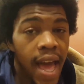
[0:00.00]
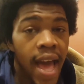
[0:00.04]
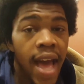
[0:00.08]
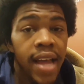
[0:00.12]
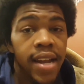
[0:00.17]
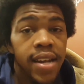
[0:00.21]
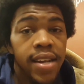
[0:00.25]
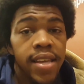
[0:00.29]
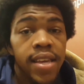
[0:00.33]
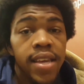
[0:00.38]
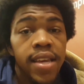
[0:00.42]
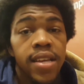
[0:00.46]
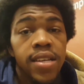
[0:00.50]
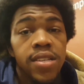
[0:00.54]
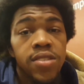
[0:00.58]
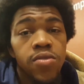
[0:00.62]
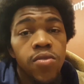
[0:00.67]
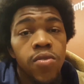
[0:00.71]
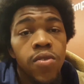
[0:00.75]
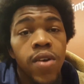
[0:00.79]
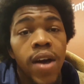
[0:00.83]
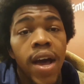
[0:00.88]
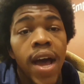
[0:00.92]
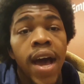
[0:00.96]
ideas
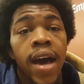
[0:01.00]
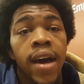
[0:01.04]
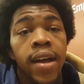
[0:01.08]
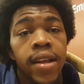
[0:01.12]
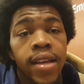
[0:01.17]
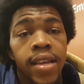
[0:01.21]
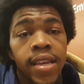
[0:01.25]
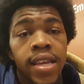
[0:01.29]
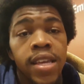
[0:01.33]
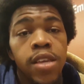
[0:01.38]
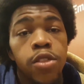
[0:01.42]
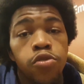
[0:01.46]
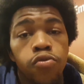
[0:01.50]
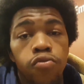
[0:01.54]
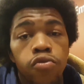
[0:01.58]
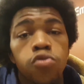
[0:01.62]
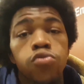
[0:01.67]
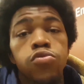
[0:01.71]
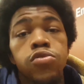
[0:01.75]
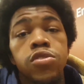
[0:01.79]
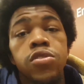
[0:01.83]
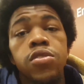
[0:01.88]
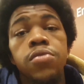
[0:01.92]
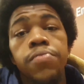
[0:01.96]
on how to get
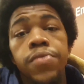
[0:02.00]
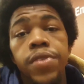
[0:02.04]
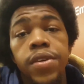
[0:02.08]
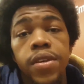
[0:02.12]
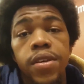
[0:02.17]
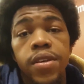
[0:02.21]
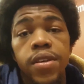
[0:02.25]
through to me.